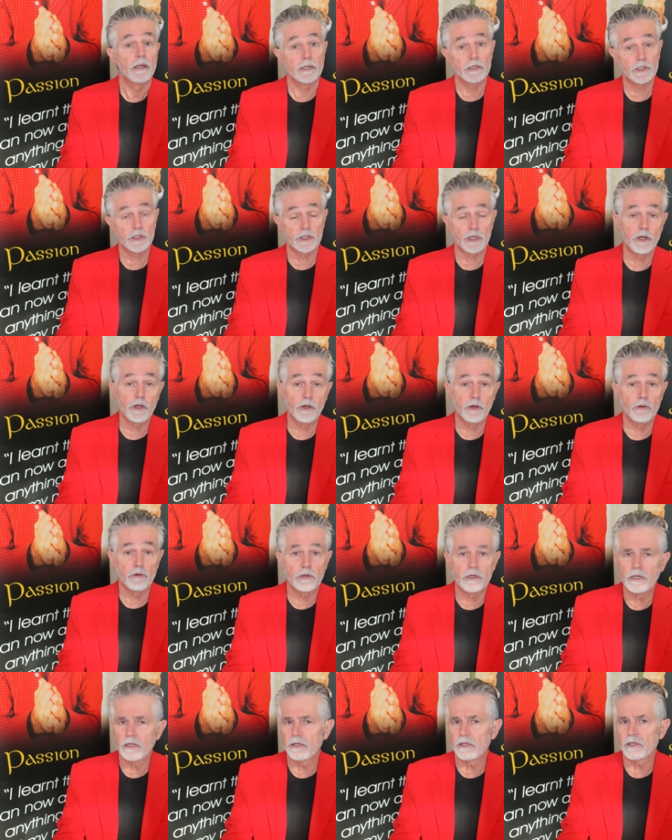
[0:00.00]

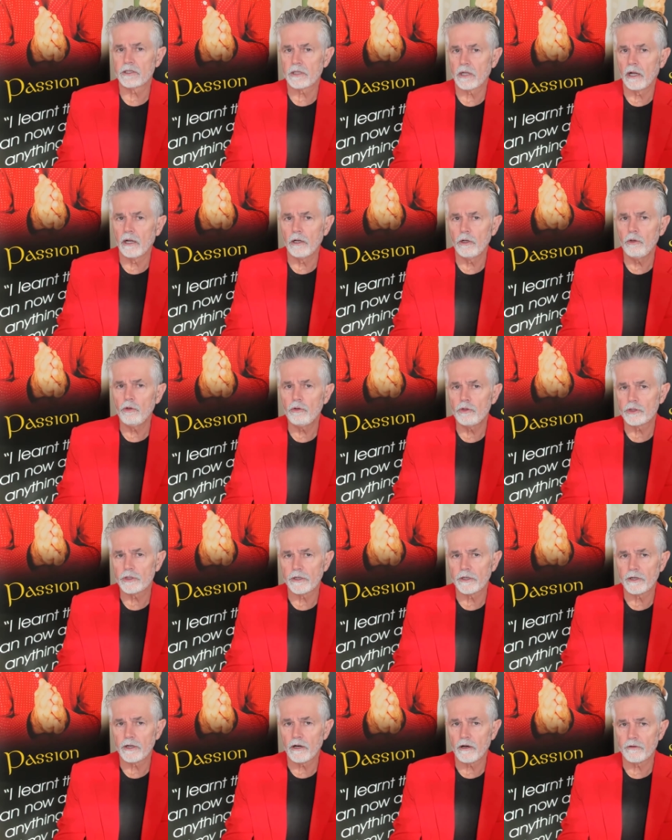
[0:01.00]
security, this
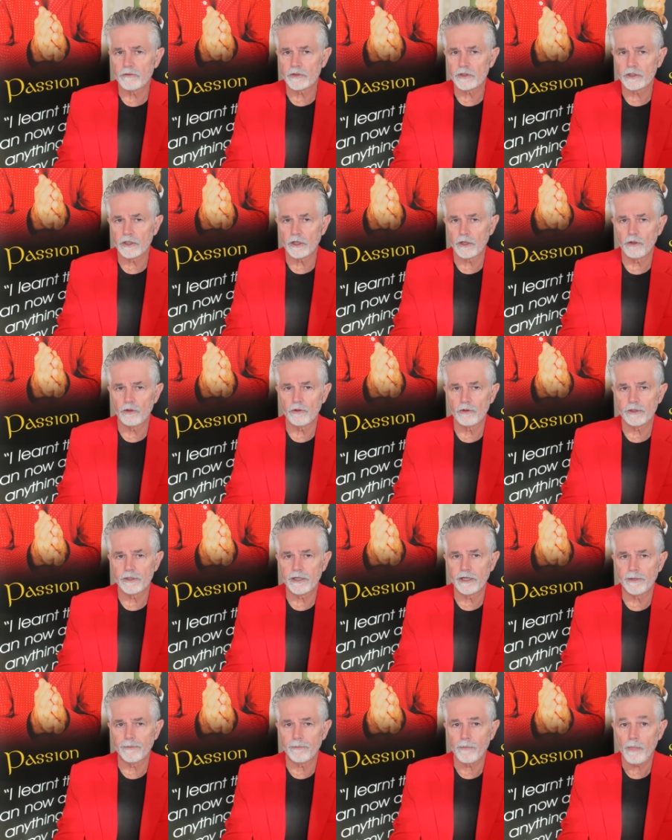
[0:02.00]
illusion of
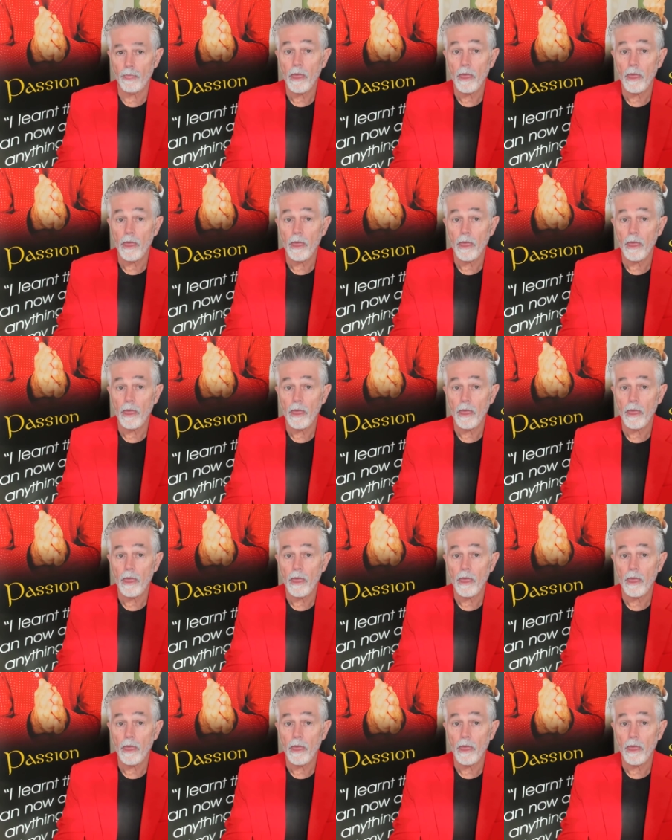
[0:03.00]
security.